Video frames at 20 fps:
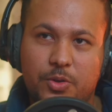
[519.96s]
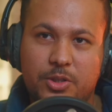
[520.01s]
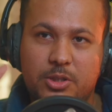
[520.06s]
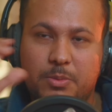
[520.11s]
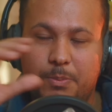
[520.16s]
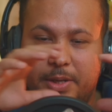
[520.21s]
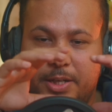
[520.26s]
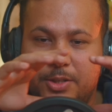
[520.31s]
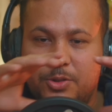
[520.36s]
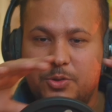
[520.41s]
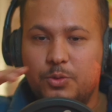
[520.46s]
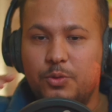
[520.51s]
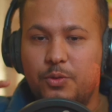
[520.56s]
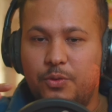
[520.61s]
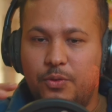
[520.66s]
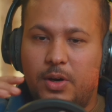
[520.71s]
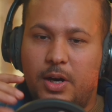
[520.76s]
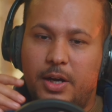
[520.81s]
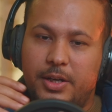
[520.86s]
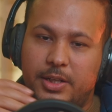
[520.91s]
spread too
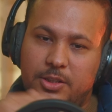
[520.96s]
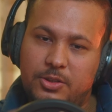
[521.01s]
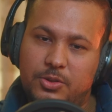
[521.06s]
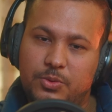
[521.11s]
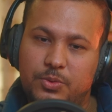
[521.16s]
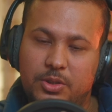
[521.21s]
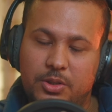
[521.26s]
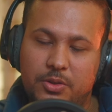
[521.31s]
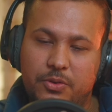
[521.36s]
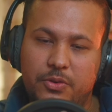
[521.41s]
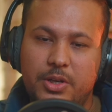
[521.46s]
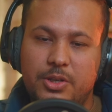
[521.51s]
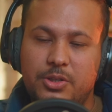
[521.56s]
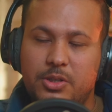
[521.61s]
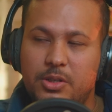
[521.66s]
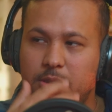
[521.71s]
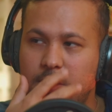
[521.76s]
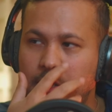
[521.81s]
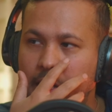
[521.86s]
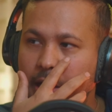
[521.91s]
far into the
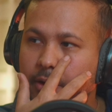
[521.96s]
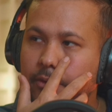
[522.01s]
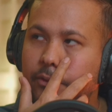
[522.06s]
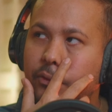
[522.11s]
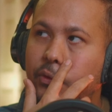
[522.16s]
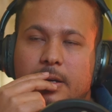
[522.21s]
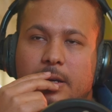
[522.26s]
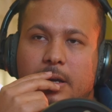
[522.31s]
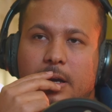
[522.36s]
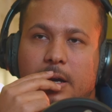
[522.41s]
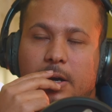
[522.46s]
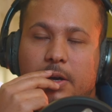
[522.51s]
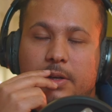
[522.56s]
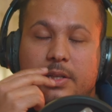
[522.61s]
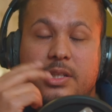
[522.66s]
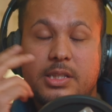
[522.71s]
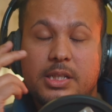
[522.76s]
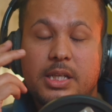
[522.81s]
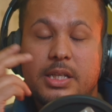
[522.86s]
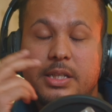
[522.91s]
regions of
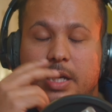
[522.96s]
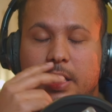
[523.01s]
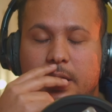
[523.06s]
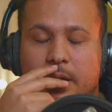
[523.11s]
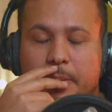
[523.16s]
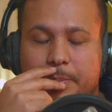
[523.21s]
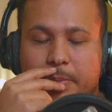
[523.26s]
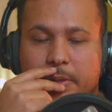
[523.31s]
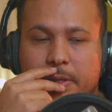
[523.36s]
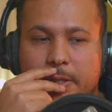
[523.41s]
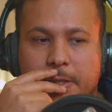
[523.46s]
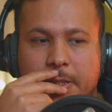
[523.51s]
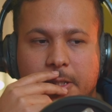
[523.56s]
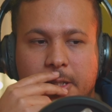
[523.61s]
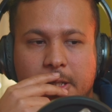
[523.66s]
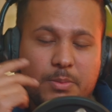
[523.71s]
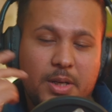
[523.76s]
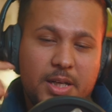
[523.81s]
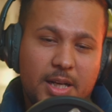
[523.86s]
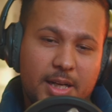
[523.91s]
East India Company.
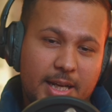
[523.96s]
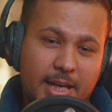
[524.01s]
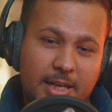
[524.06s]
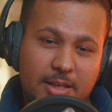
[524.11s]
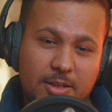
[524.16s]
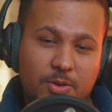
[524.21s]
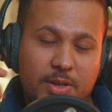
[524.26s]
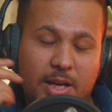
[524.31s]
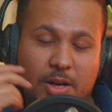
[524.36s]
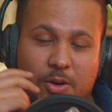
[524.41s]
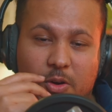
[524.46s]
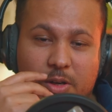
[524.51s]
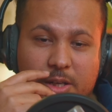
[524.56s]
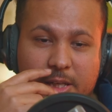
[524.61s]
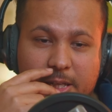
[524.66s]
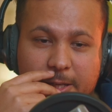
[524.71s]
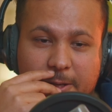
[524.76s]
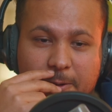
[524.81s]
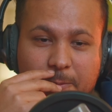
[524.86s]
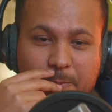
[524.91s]
But again, you can
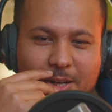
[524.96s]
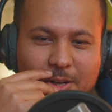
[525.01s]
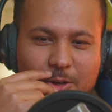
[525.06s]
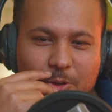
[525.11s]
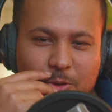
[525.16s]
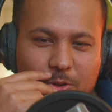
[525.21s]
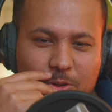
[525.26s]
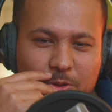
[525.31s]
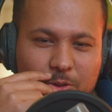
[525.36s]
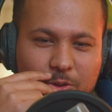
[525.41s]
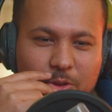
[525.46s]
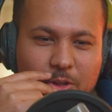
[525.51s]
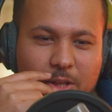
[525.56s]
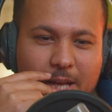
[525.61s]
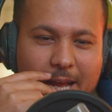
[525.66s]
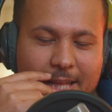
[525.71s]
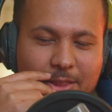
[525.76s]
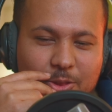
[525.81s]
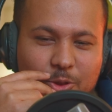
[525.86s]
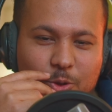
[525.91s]
only look
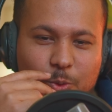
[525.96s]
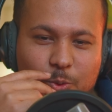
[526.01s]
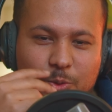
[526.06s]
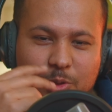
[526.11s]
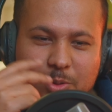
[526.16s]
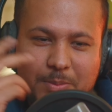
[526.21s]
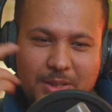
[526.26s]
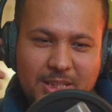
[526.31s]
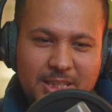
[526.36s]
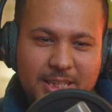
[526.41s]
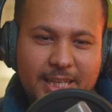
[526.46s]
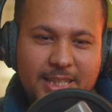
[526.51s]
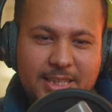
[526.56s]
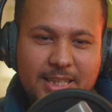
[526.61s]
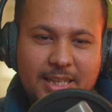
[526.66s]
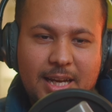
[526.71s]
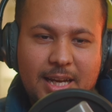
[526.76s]
at those mistakes in